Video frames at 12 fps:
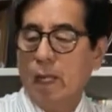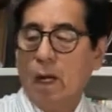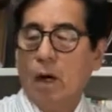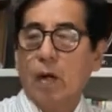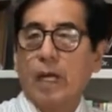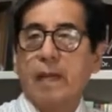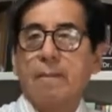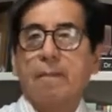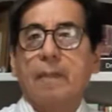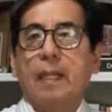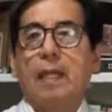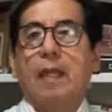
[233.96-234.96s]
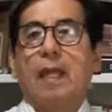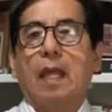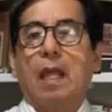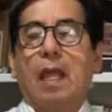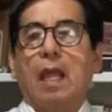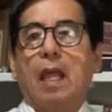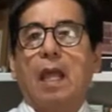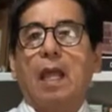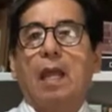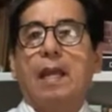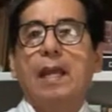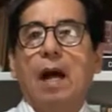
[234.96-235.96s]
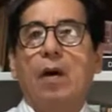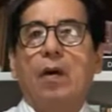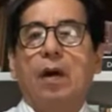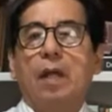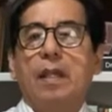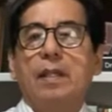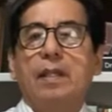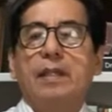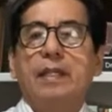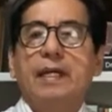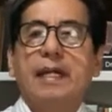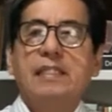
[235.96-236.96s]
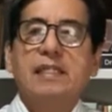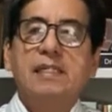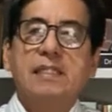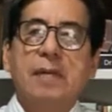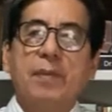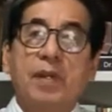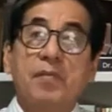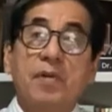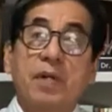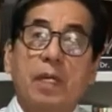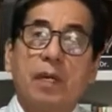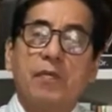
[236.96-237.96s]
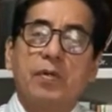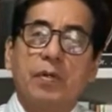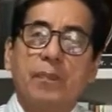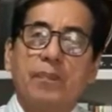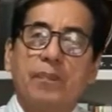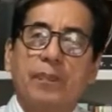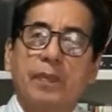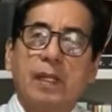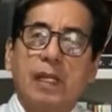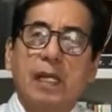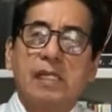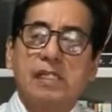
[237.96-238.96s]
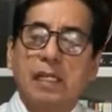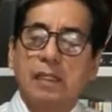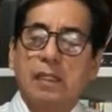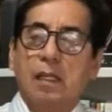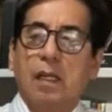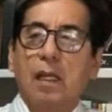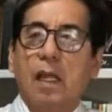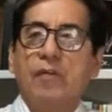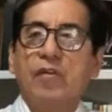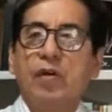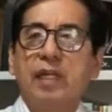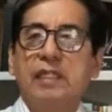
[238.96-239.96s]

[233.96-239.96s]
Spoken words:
Okay, now the next example I'm going to give you is that if you eat